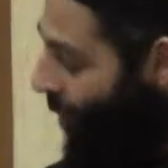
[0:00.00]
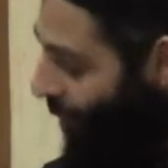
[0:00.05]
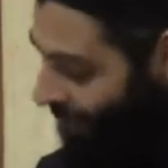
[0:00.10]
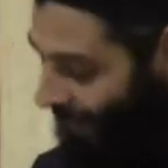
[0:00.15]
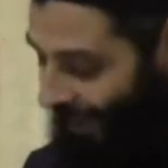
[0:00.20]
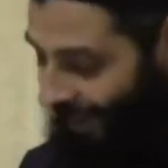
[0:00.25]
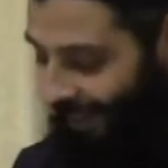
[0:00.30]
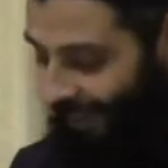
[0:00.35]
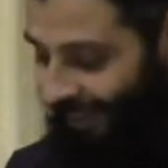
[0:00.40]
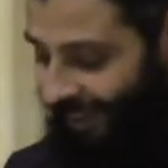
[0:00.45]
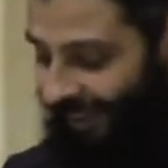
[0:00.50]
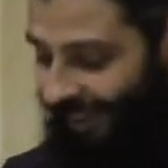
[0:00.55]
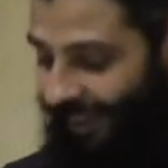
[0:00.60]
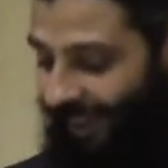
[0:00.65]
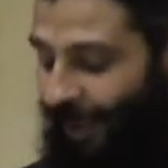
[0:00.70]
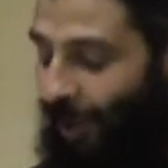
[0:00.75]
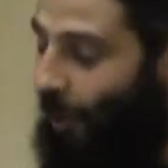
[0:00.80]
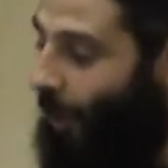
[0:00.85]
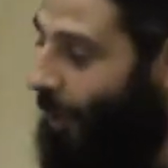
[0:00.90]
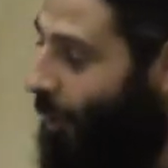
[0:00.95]
Okay.
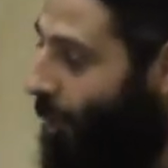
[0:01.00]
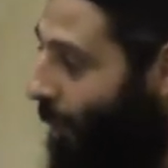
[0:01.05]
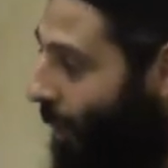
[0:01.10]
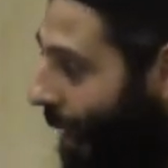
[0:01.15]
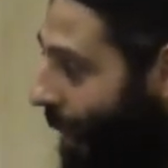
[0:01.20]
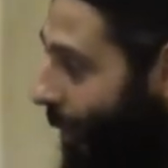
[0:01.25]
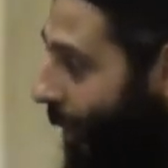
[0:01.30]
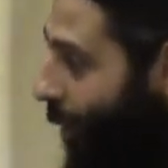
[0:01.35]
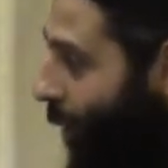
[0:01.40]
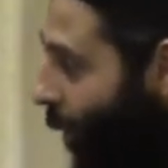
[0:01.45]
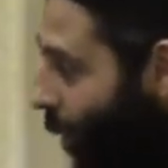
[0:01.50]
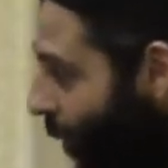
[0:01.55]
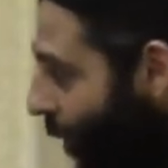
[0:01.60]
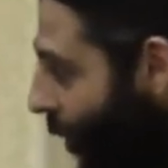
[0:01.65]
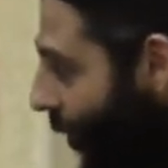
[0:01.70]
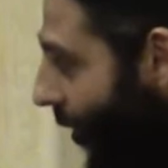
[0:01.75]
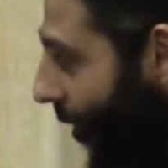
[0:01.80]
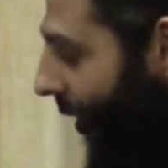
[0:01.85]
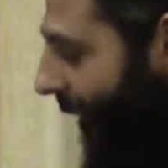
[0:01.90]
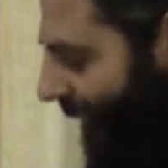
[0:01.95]
You want to be able to
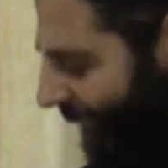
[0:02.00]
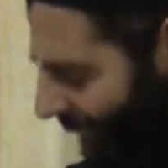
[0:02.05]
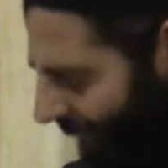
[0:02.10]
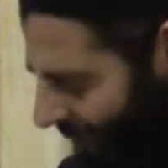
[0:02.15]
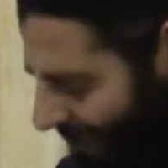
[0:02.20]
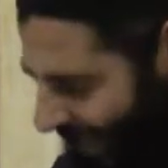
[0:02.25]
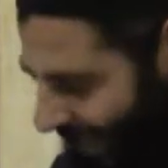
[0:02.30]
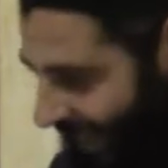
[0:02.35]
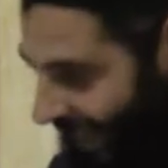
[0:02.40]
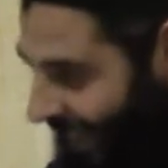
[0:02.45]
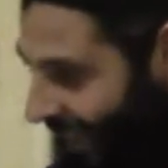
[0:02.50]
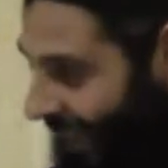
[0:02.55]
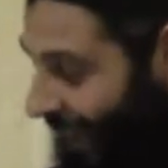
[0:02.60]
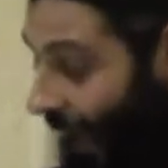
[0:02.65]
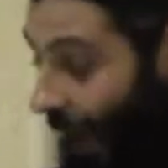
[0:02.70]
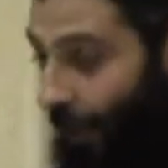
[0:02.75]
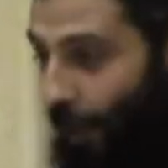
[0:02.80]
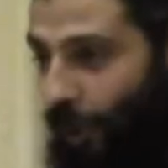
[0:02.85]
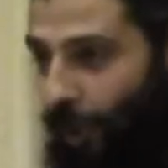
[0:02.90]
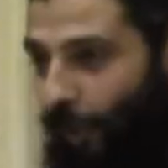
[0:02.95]
lower your gaze? Yes.
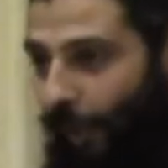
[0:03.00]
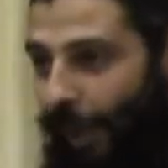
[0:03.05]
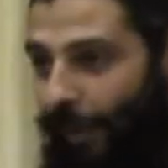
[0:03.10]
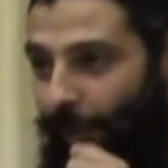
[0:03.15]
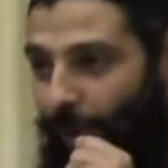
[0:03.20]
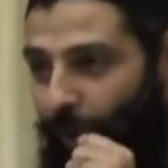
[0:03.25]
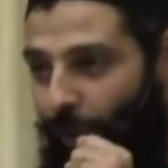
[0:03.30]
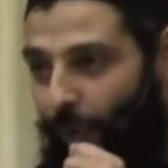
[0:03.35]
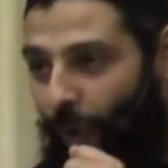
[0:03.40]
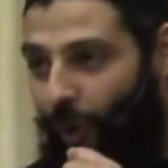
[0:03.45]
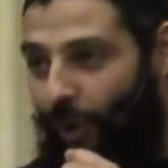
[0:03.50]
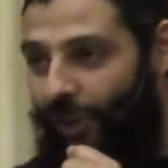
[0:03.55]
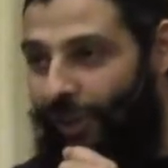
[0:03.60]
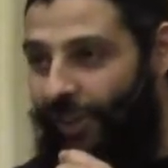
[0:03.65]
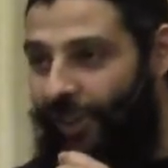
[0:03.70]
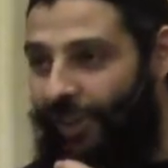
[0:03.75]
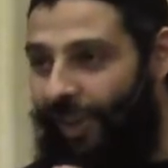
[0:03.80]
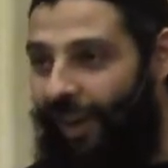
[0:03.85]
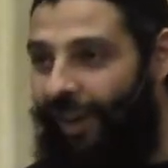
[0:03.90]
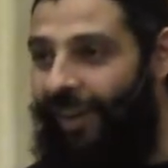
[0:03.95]
I want to be able to
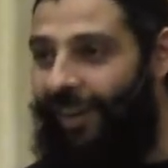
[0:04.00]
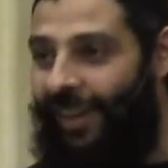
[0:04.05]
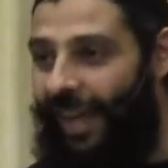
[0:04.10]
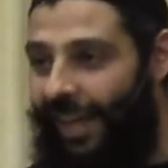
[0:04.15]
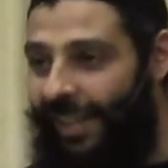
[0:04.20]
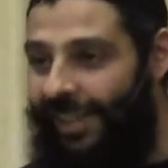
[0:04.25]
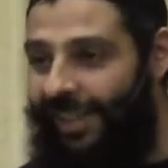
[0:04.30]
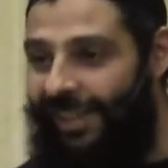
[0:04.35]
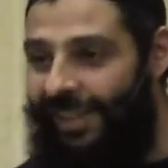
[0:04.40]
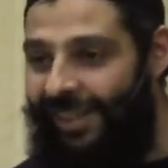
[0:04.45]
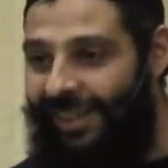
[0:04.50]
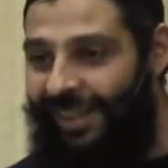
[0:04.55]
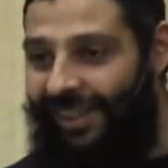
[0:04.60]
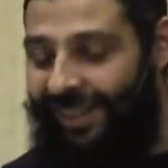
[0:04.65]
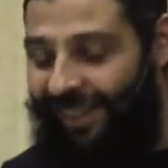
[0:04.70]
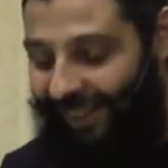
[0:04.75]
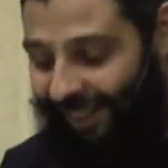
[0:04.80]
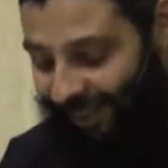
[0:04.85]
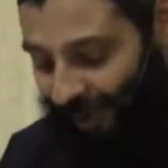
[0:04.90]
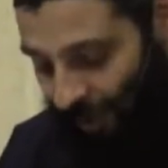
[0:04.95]
focus on Salah? Yes.
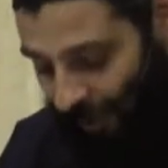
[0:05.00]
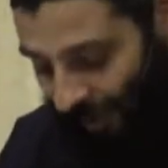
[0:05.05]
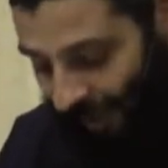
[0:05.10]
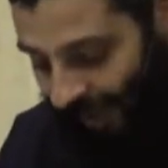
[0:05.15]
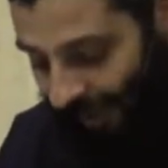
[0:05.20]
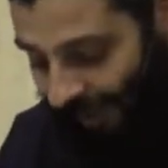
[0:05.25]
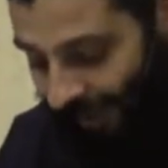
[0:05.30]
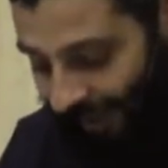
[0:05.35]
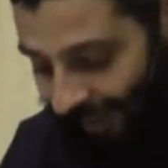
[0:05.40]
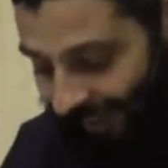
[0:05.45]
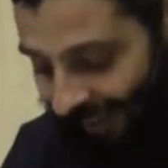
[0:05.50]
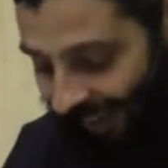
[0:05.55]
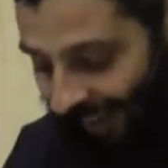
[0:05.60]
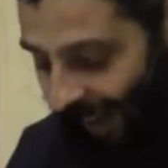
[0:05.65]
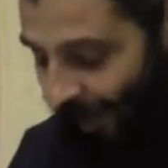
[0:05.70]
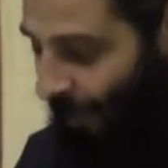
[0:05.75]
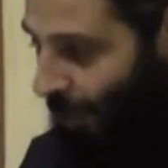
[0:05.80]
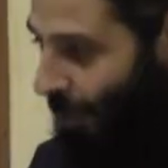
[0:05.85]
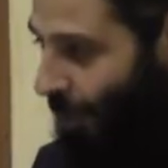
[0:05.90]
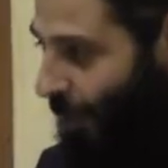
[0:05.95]
Okay,
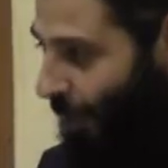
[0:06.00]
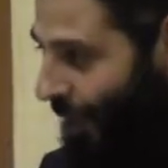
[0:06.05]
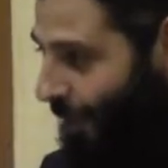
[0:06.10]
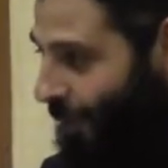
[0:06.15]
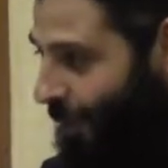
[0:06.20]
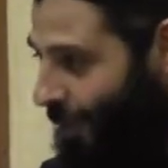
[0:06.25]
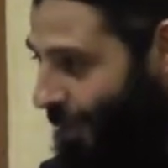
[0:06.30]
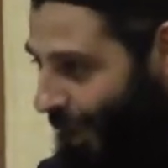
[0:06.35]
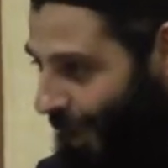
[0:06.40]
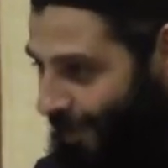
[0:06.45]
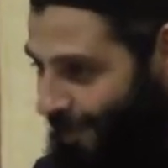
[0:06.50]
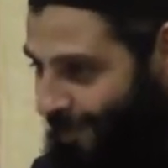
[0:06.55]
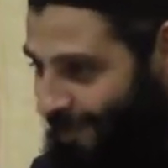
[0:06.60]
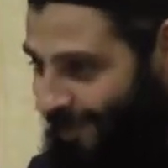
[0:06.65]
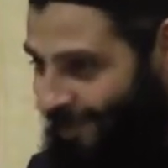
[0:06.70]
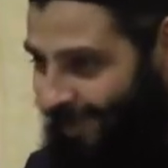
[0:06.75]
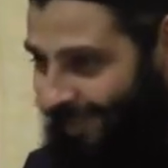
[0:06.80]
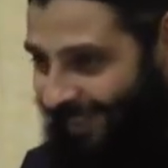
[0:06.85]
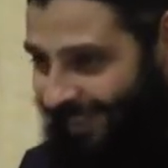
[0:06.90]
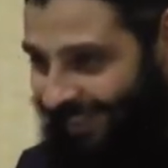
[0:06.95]
I'm going to give you
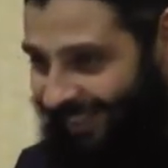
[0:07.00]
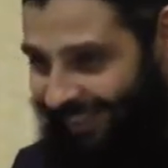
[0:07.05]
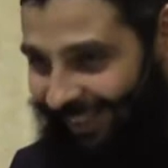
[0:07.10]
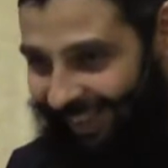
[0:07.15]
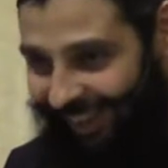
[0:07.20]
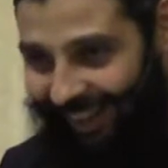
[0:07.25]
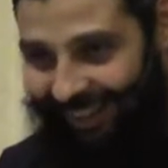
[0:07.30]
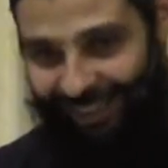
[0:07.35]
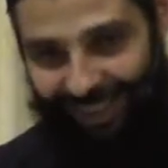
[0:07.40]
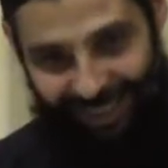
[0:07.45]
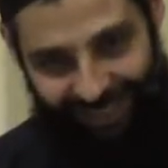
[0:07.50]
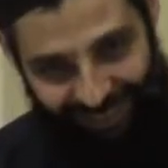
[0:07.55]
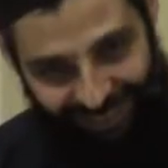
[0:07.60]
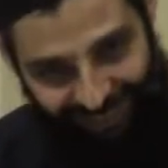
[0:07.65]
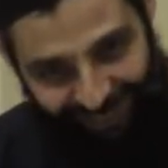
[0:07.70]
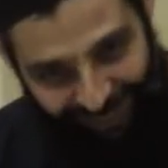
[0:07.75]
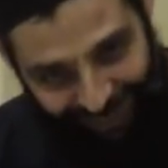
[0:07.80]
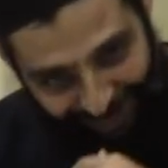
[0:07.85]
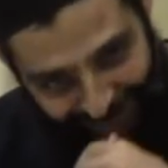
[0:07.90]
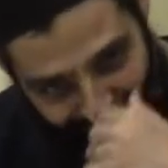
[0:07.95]
some, and
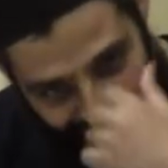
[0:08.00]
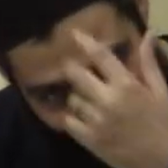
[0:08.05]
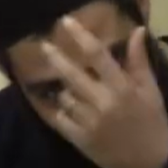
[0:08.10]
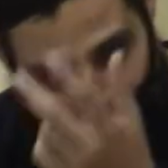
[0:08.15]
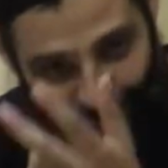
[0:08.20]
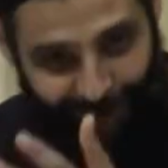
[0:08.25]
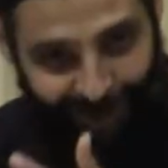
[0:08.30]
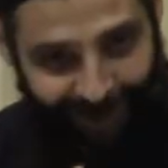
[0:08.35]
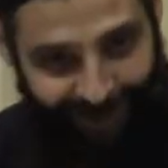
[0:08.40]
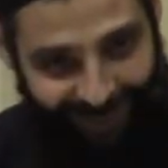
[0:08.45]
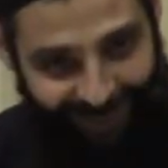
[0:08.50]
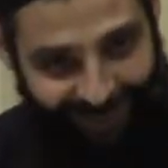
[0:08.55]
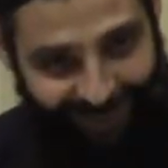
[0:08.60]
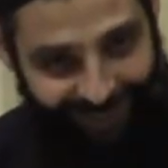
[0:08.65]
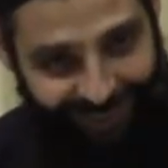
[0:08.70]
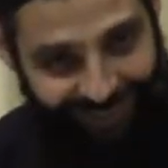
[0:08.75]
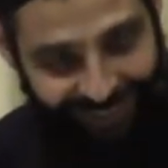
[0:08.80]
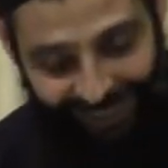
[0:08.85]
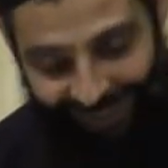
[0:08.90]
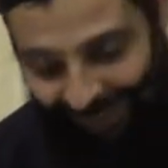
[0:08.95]
then later,
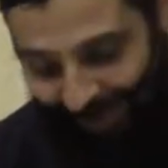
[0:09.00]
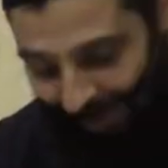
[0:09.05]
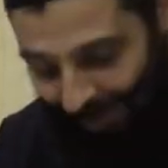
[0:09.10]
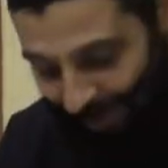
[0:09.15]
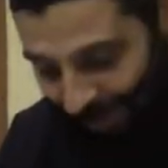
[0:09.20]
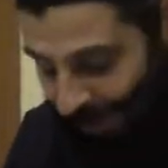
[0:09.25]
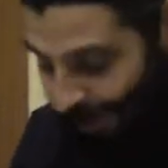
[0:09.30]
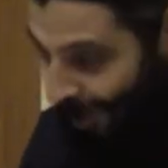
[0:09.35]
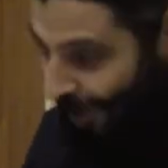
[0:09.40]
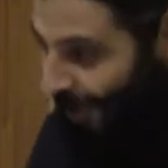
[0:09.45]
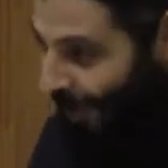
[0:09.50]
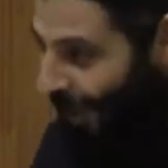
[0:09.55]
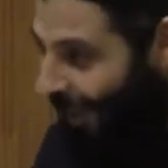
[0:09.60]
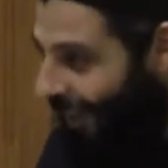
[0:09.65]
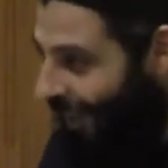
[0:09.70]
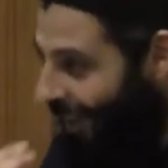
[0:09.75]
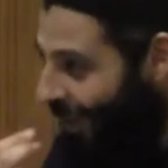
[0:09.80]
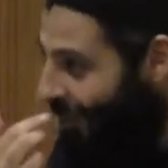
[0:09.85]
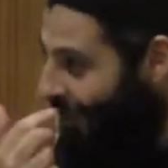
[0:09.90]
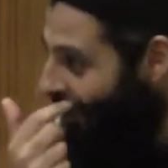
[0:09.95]
right? And the first slow
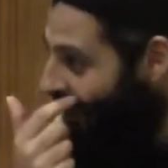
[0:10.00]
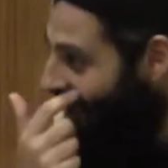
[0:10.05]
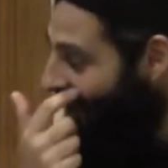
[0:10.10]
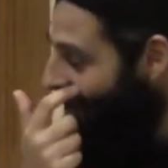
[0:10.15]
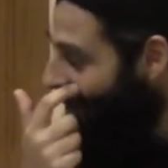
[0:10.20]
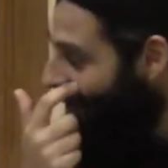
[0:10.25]
I give